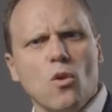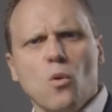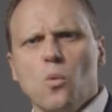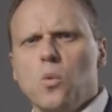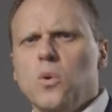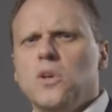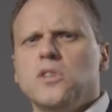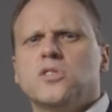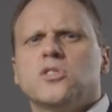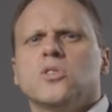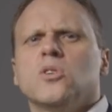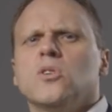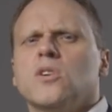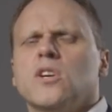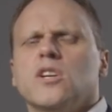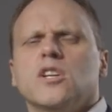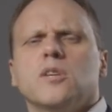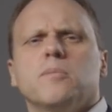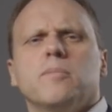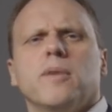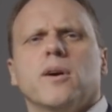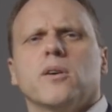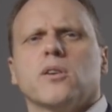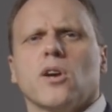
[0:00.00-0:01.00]
We're
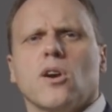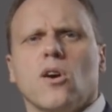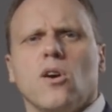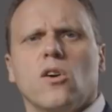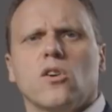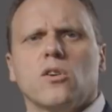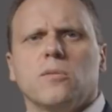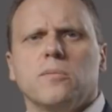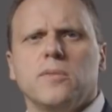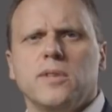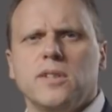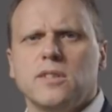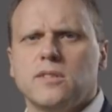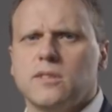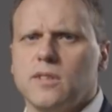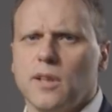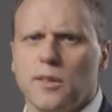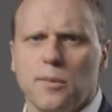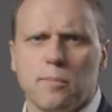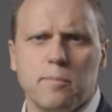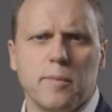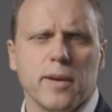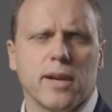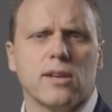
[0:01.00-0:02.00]
talking about economies
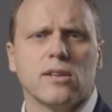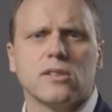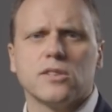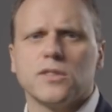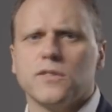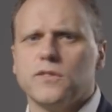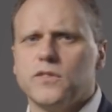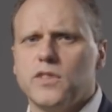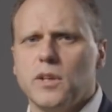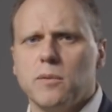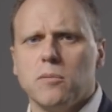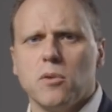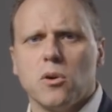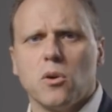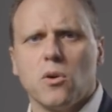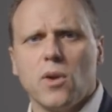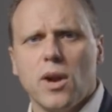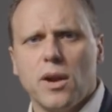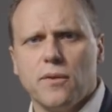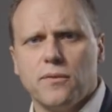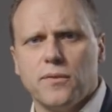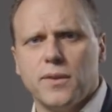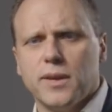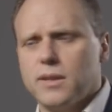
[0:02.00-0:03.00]
that, because of
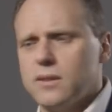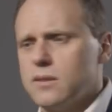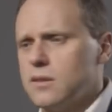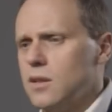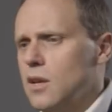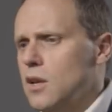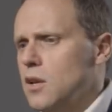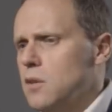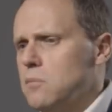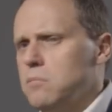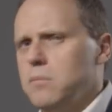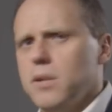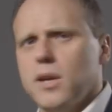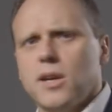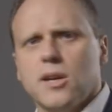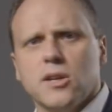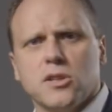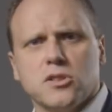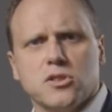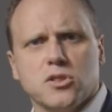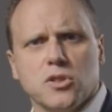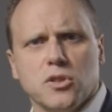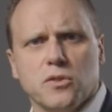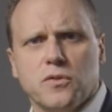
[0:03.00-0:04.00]
demographics,
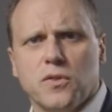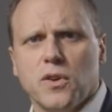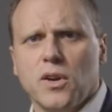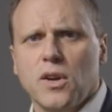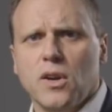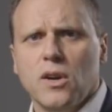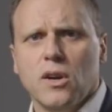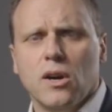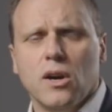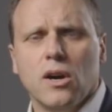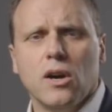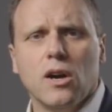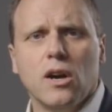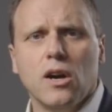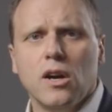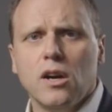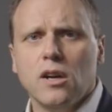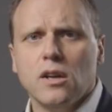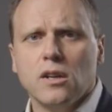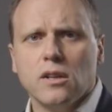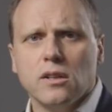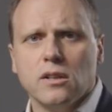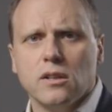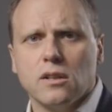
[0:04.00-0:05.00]
because of
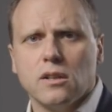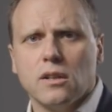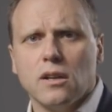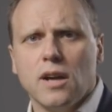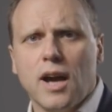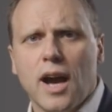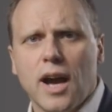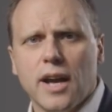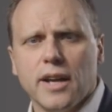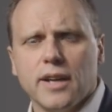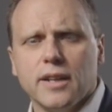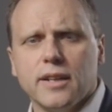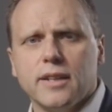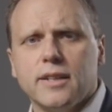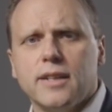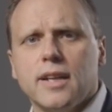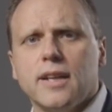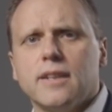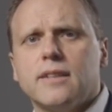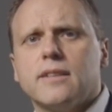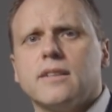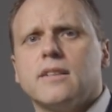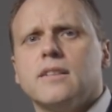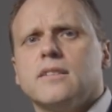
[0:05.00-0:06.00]
high
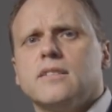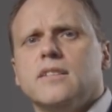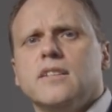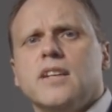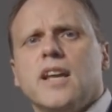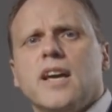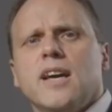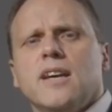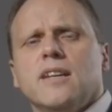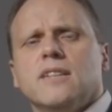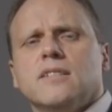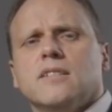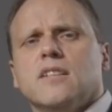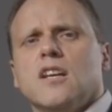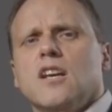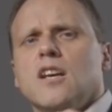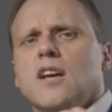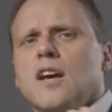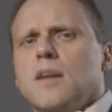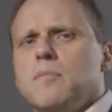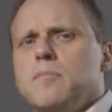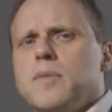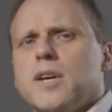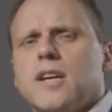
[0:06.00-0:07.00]
indebtedness,
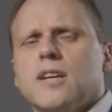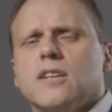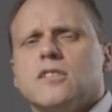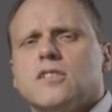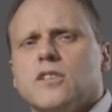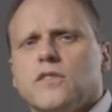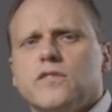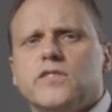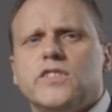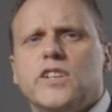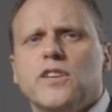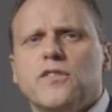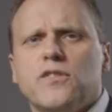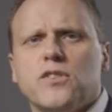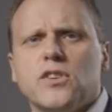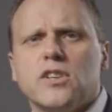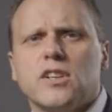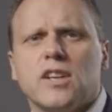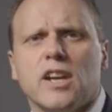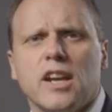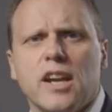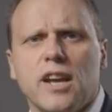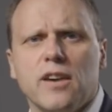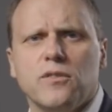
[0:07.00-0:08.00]
because of
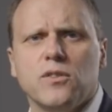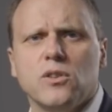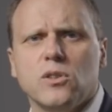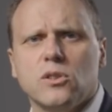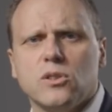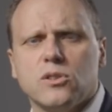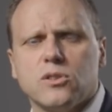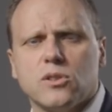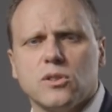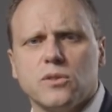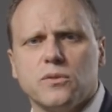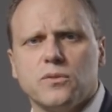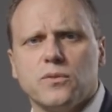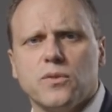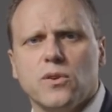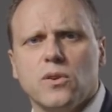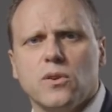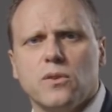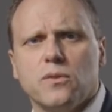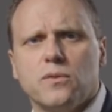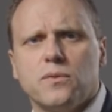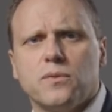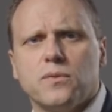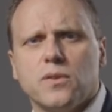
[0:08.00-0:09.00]
different levels
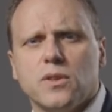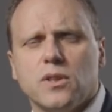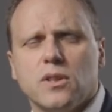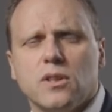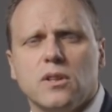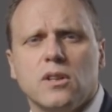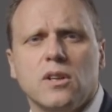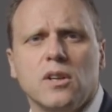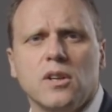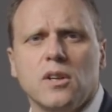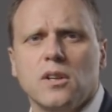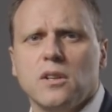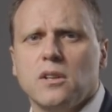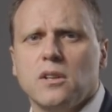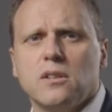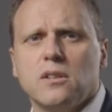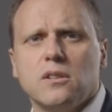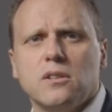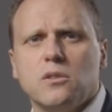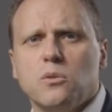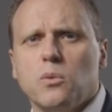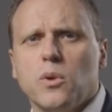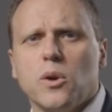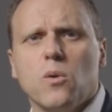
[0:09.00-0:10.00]
of
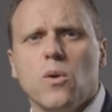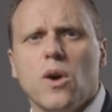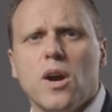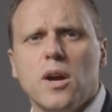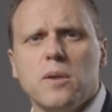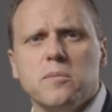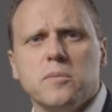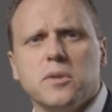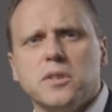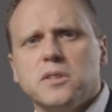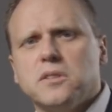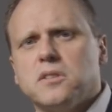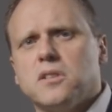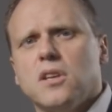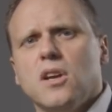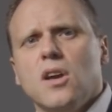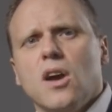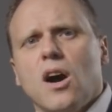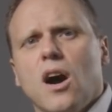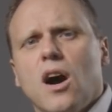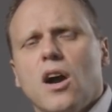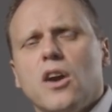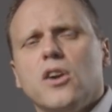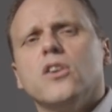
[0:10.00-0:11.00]
requirements,
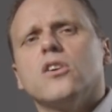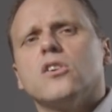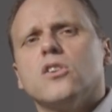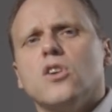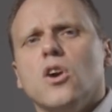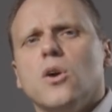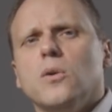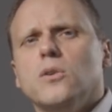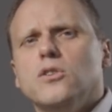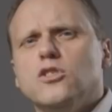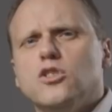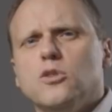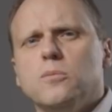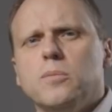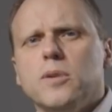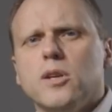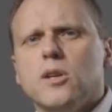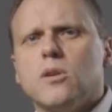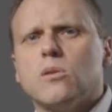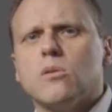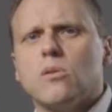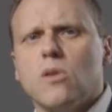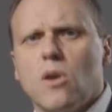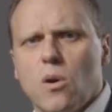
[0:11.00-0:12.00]
are not going to be
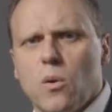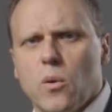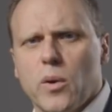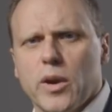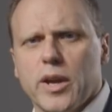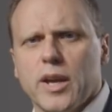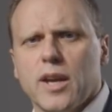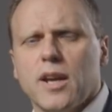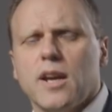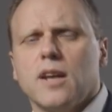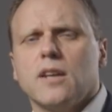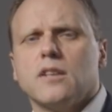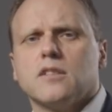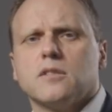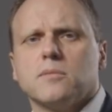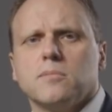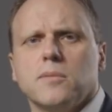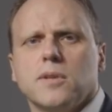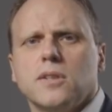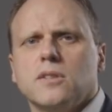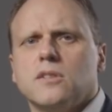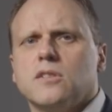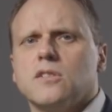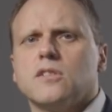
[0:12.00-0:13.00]
growing as
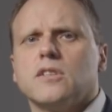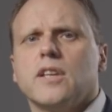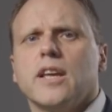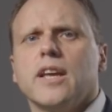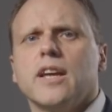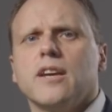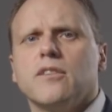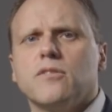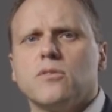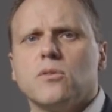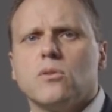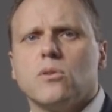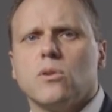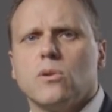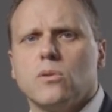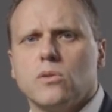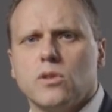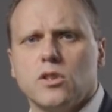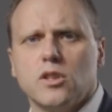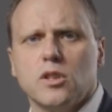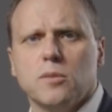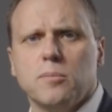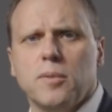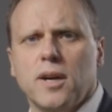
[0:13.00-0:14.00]
much as they have grown
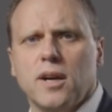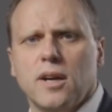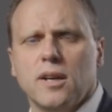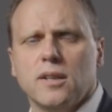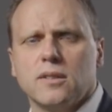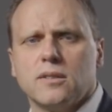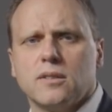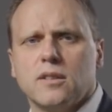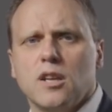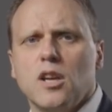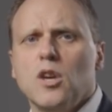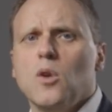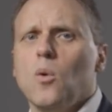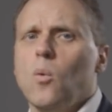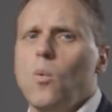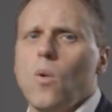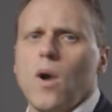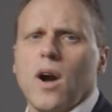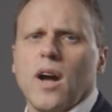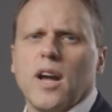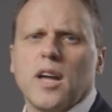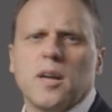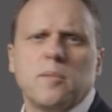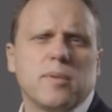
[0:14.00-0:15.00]
in the past.
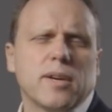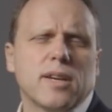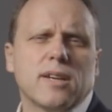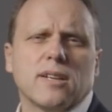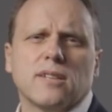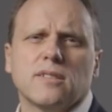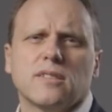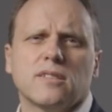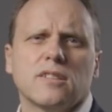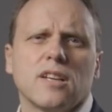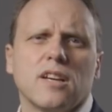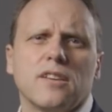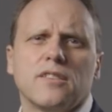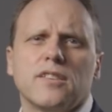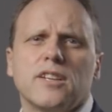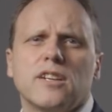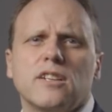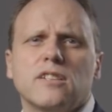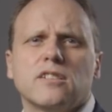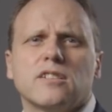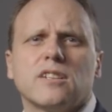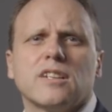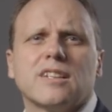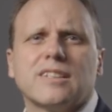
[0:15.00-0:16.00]
Why? Because
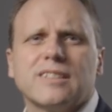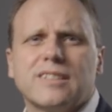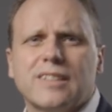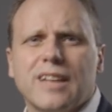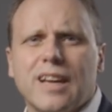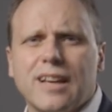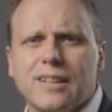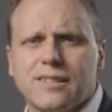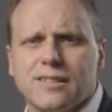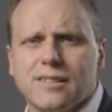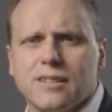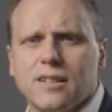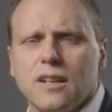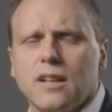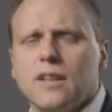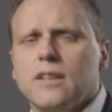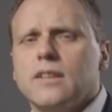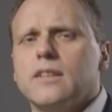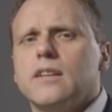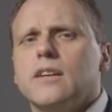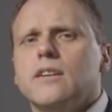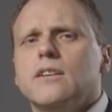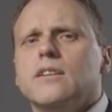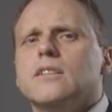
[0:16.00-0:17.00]
there is excess,
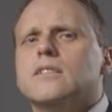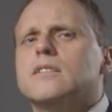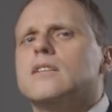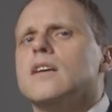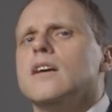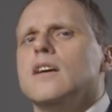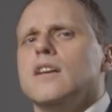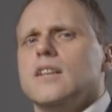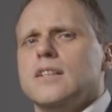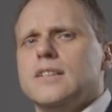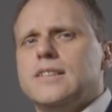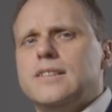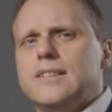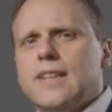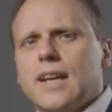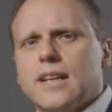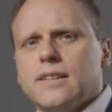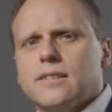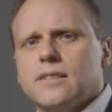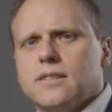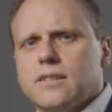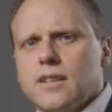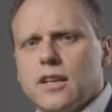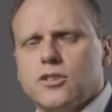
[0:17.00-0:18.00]
there is
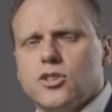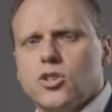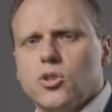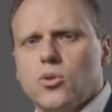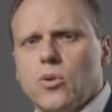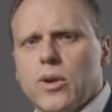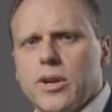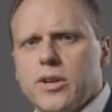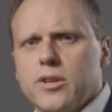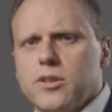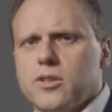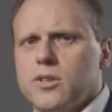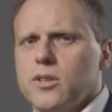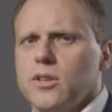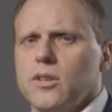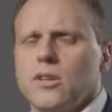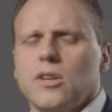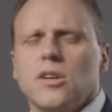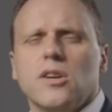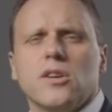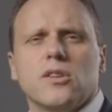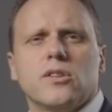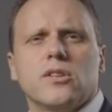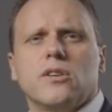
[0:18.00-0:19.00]
debt
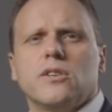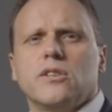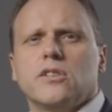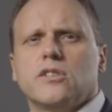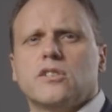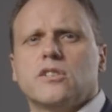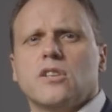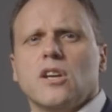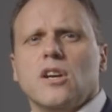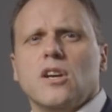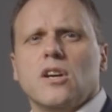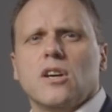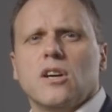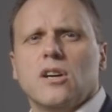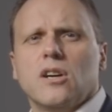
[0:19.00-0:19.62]
saturation, there is